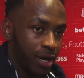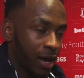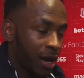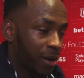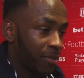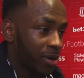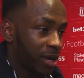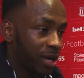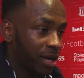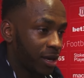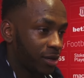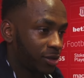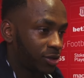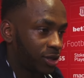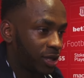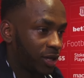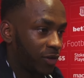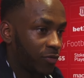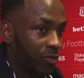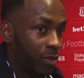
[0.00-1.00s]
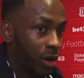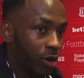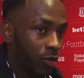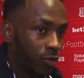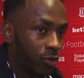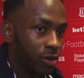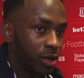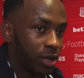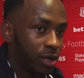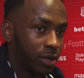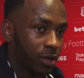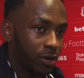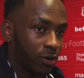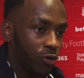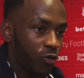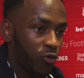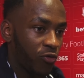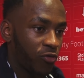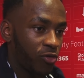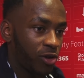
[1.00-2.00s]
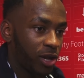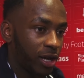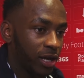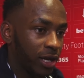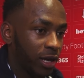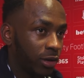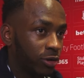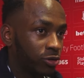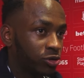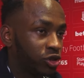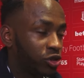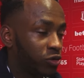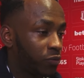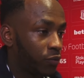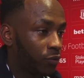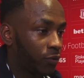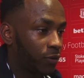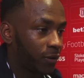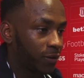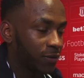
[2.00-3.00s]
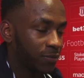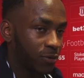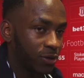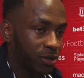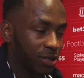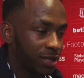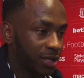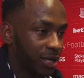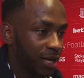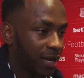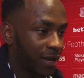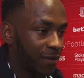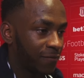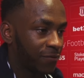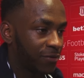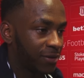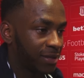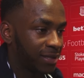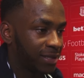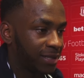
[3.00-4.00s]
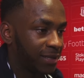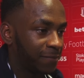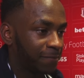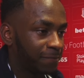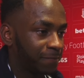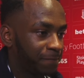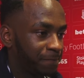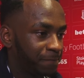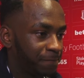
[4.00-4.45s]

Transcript: I'm here to give my all, and hopefully I can contribute as much as I can for the team.